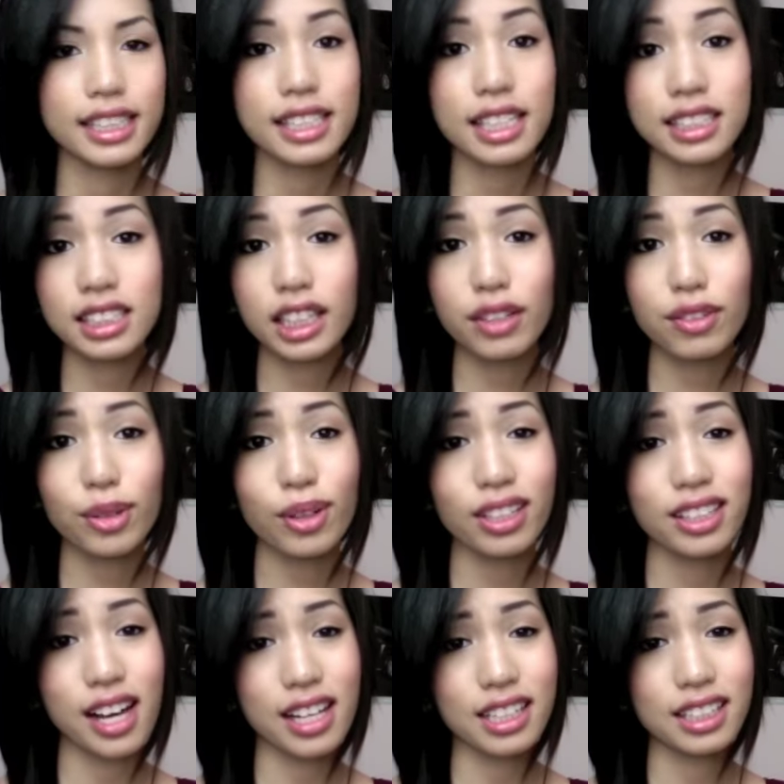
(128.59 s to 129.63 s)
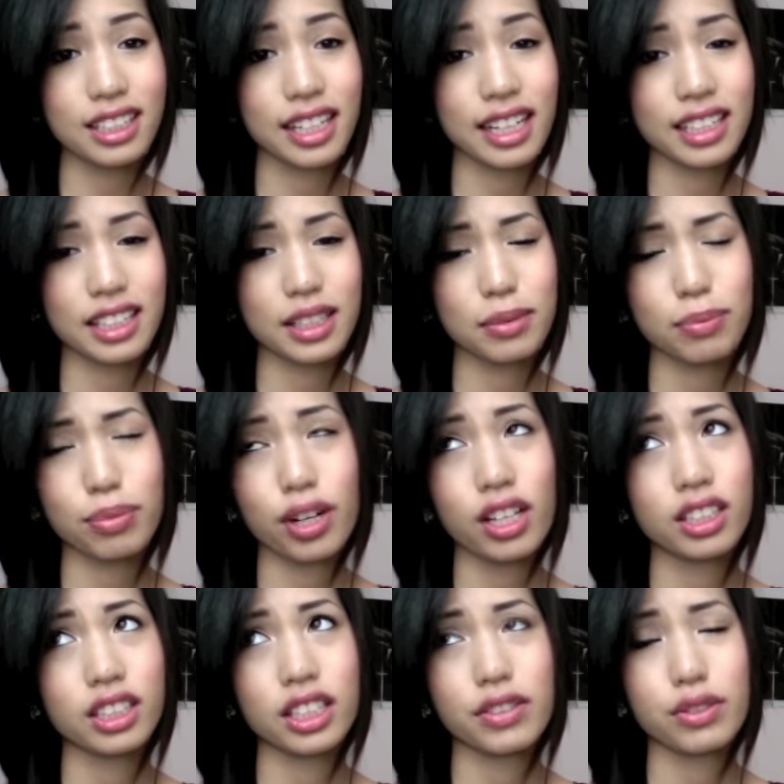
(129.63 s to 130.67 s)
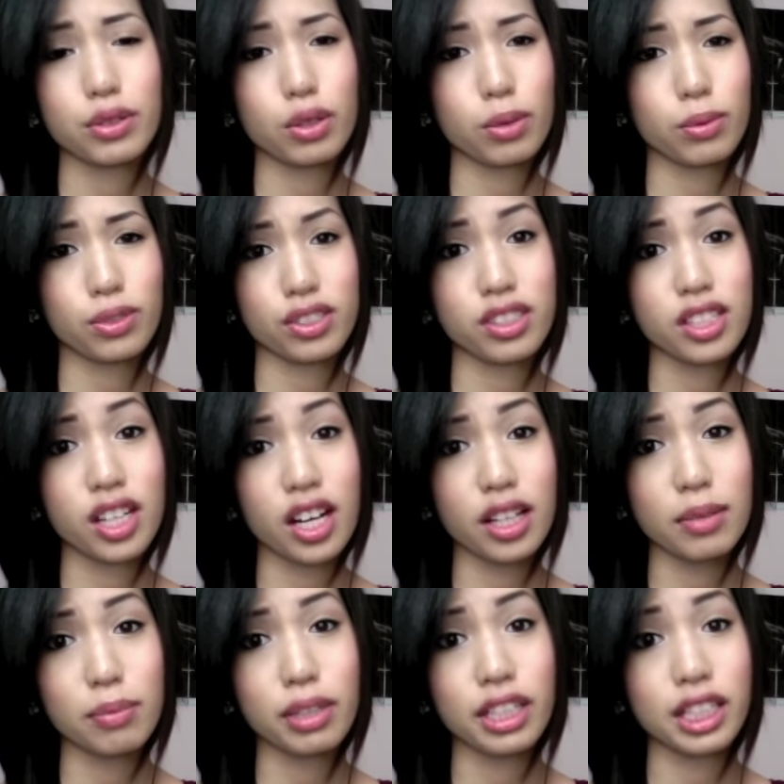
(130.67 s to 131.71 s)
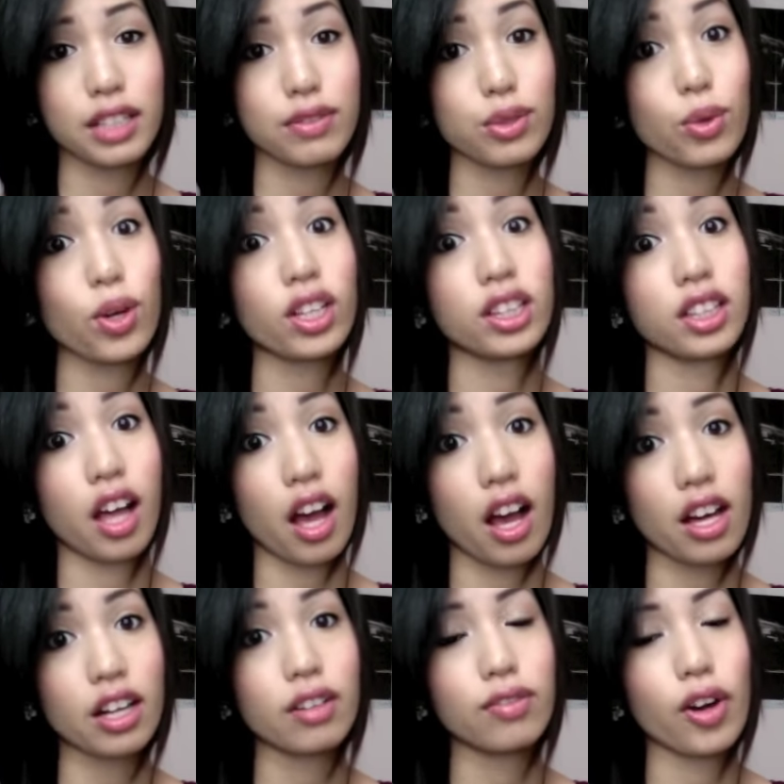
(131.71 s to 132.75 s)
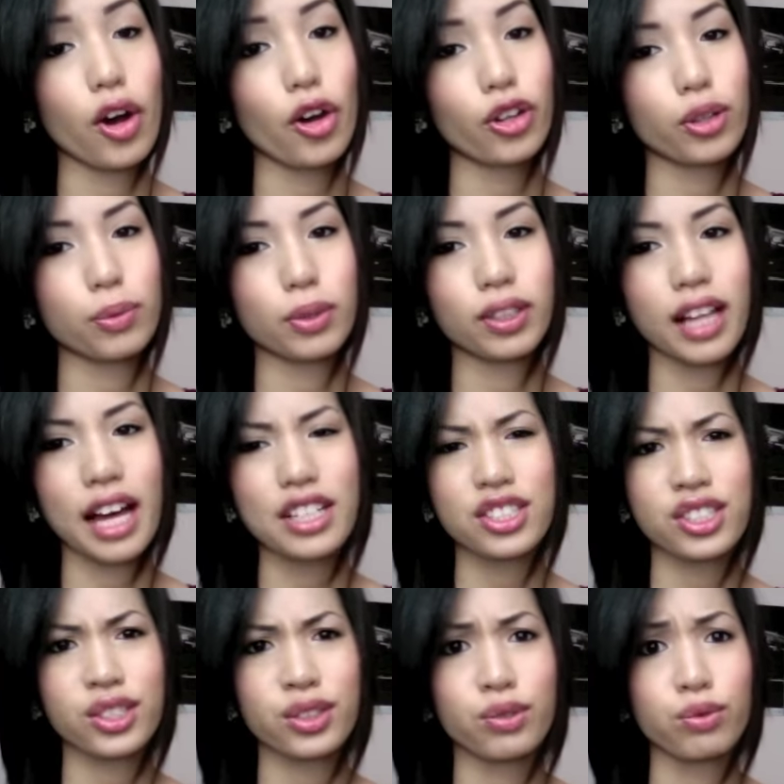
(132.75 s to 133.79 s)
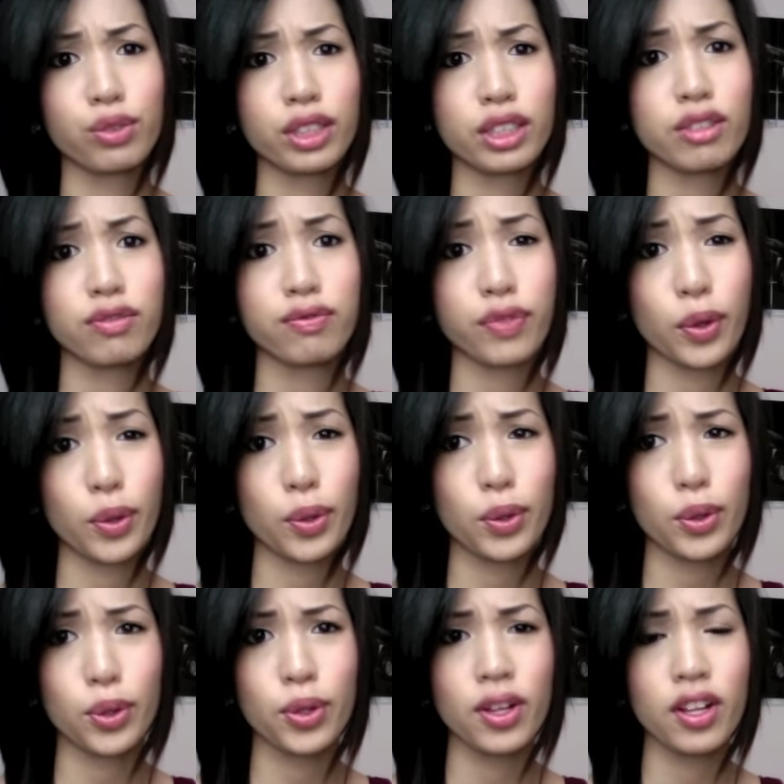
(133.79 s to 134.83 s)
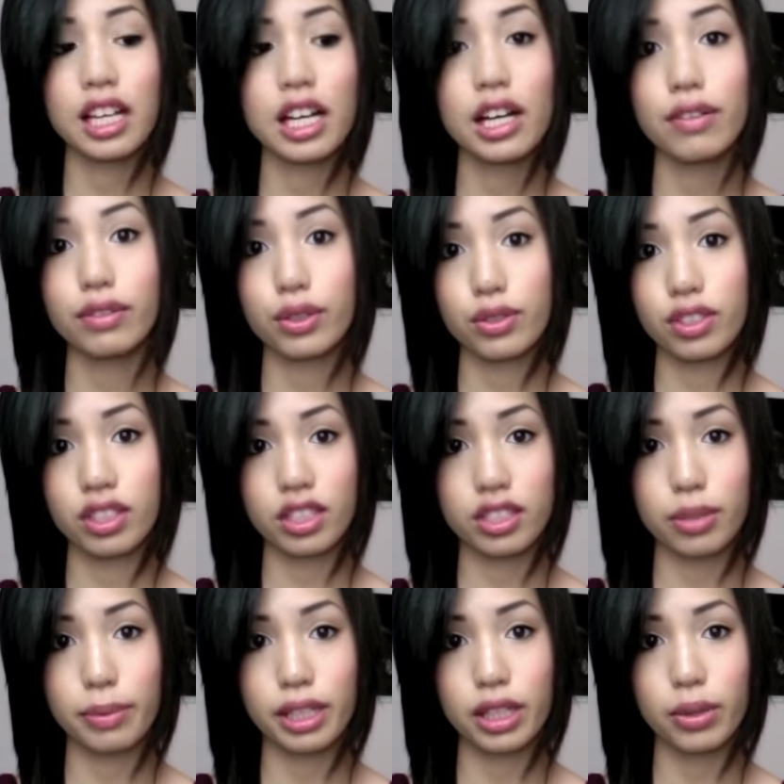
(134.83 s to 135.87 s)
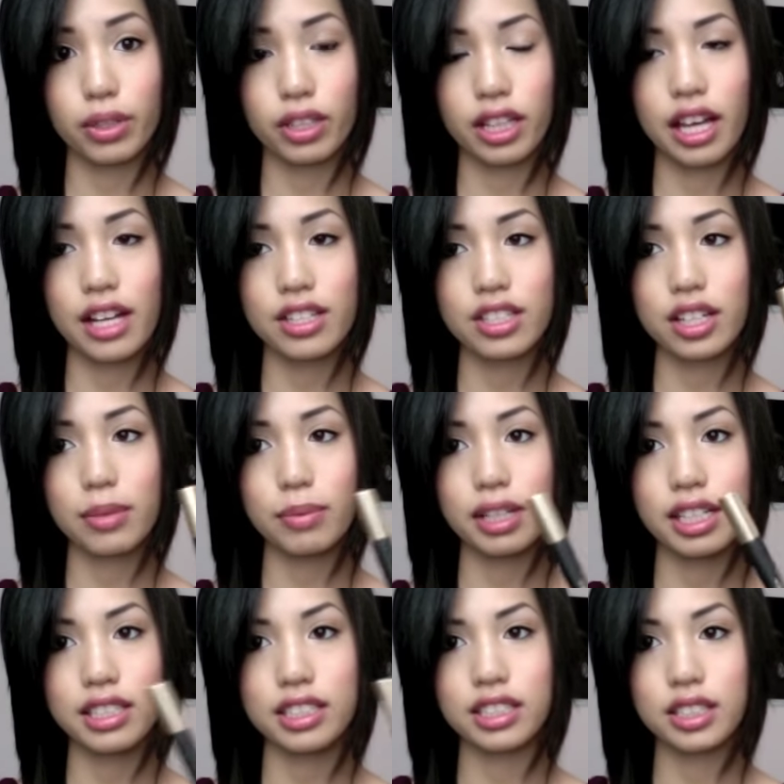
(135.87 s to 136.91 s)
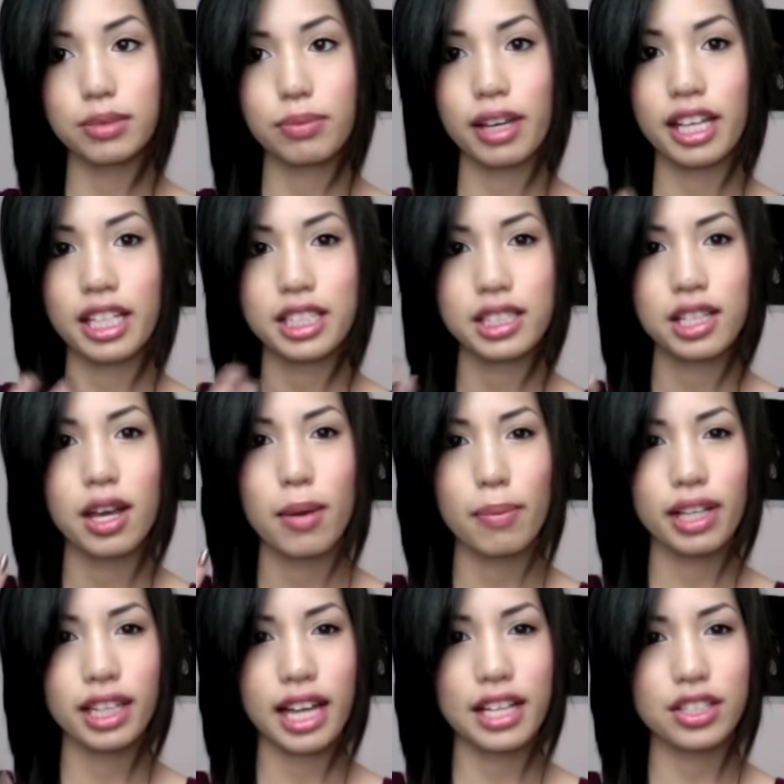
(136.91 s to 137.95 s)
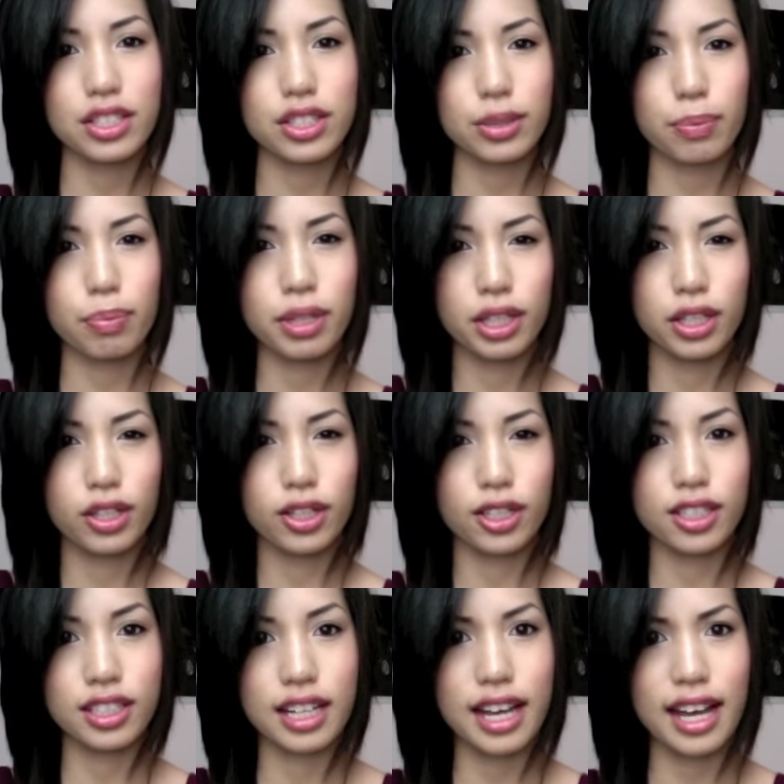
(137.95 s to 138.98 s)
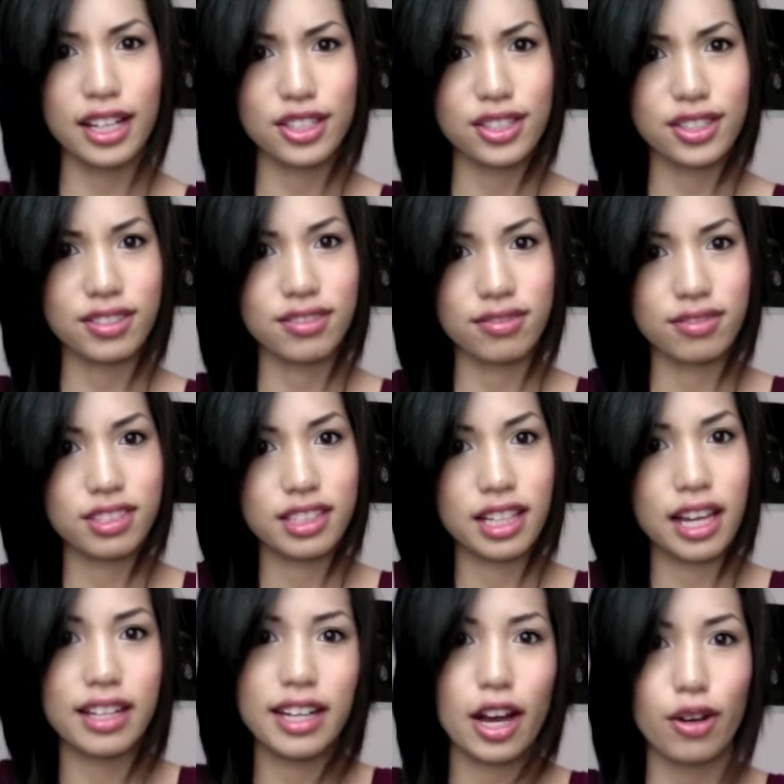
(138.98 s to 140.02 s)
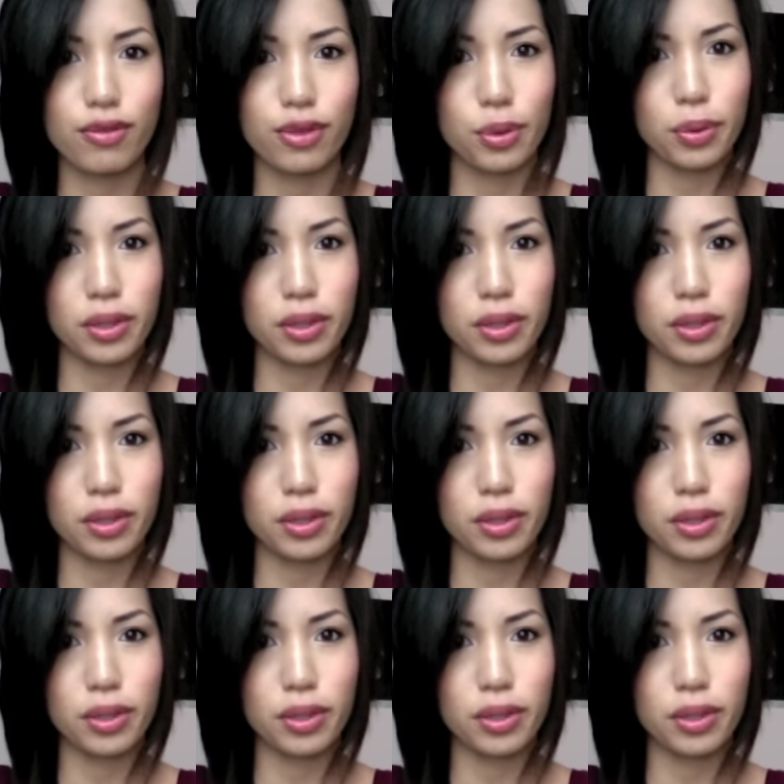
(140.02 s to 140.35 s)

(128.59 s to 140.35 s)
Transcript: it doesn't give you a lot of length. It probably gives you almost none, but it gives you a lot of volume. Your lashes look really full. I love using this on my lower lash line because it just makes my lashes appear and actually stand out for